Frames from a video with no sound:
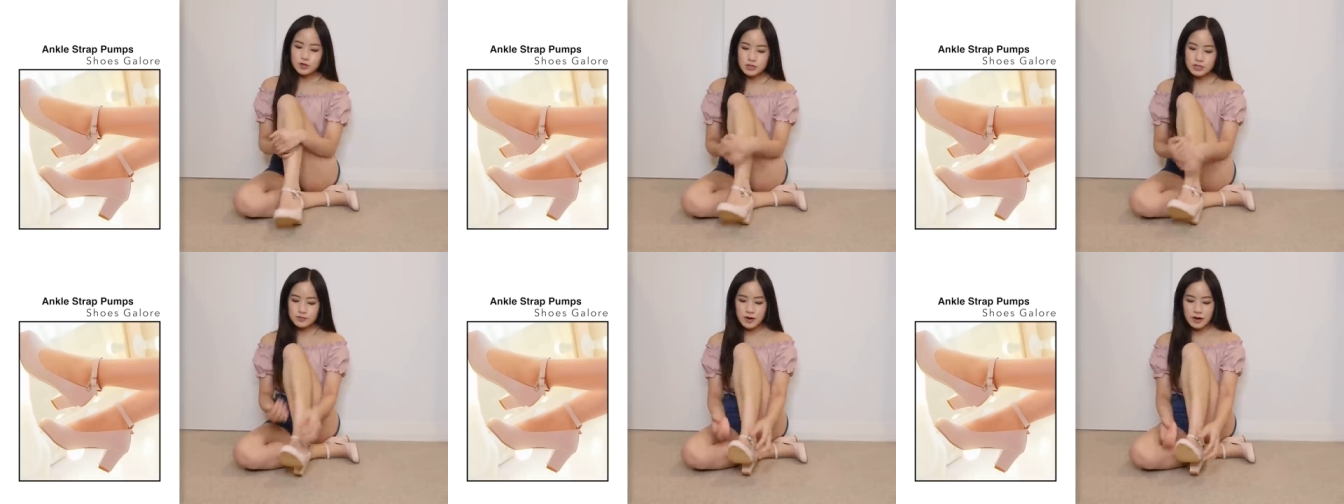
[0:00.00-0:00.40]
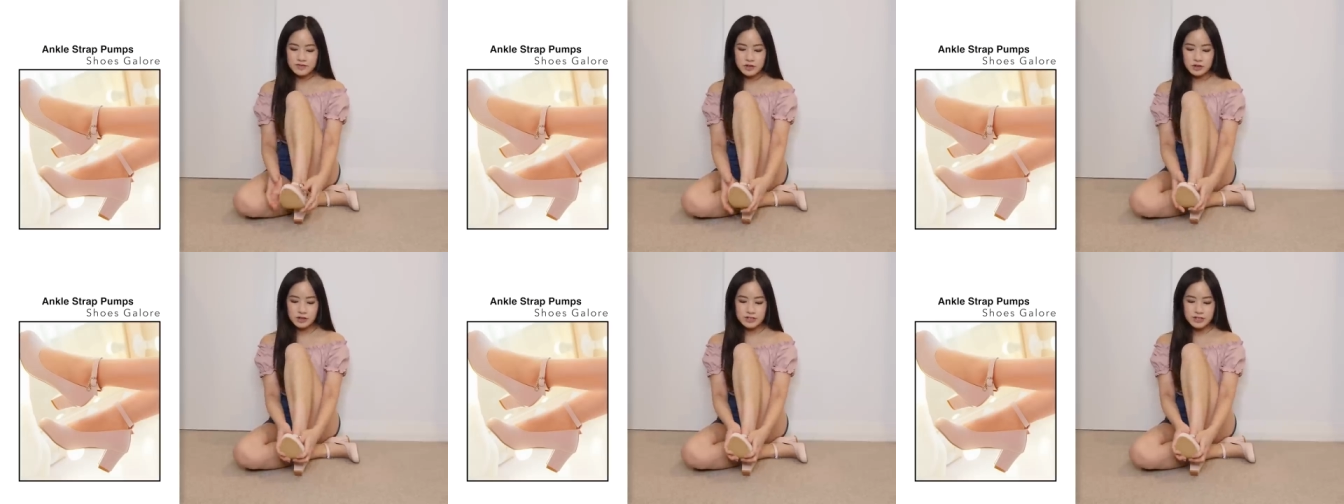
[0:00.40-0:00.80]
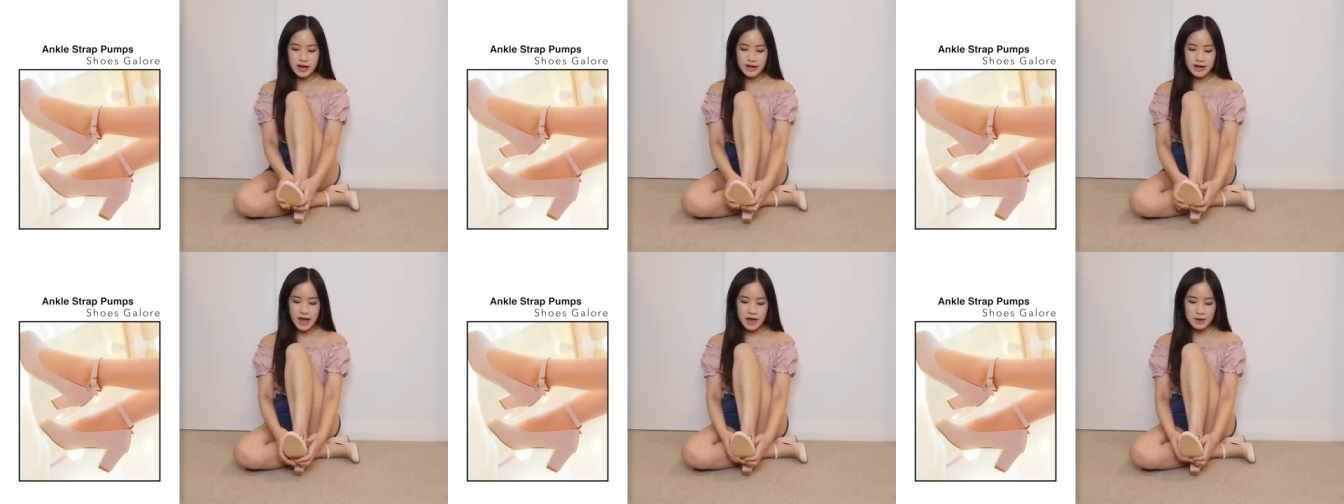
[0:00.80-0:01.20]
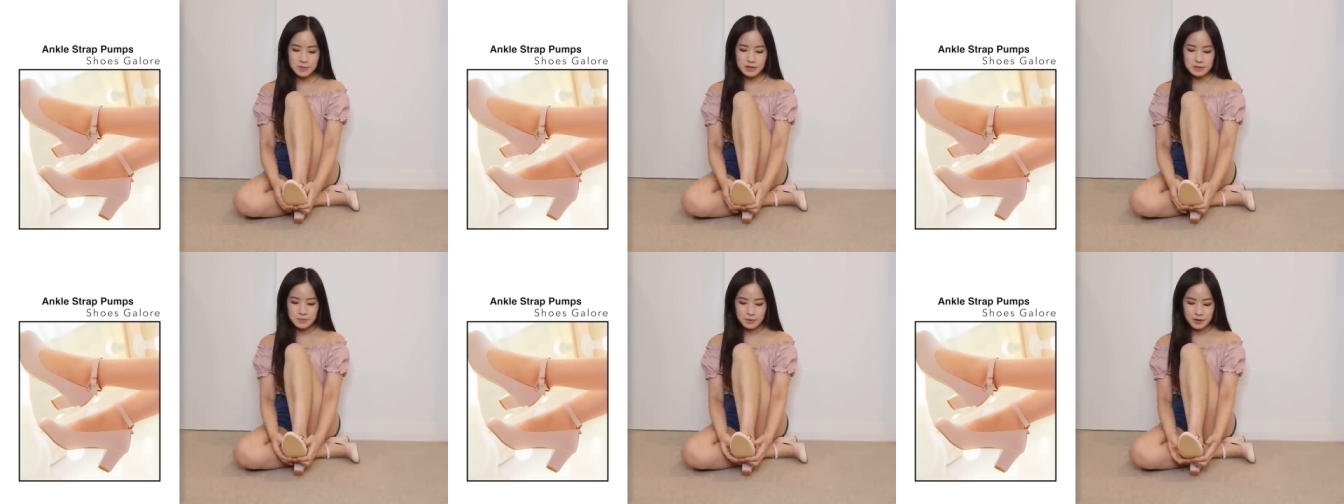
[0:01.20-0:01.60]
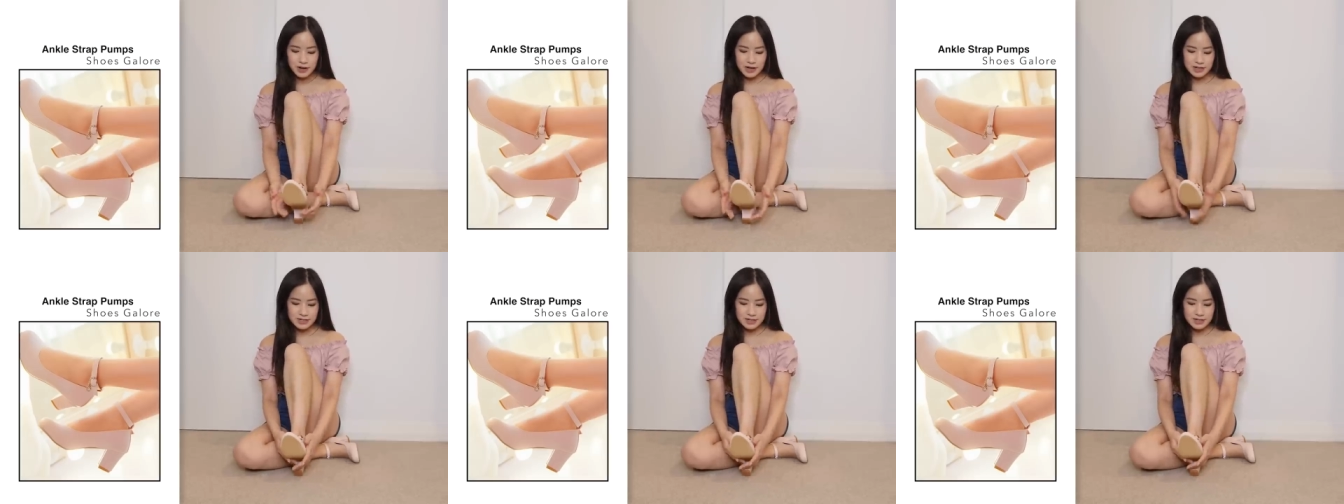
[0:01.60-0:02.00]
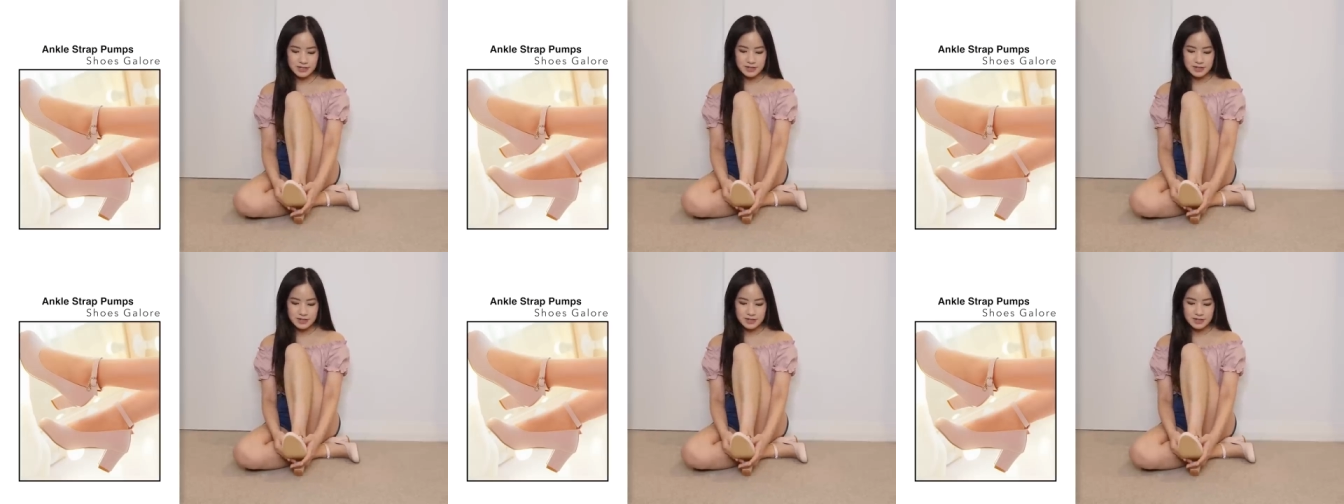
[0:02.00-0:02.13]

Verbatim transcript: $25, I am impressed.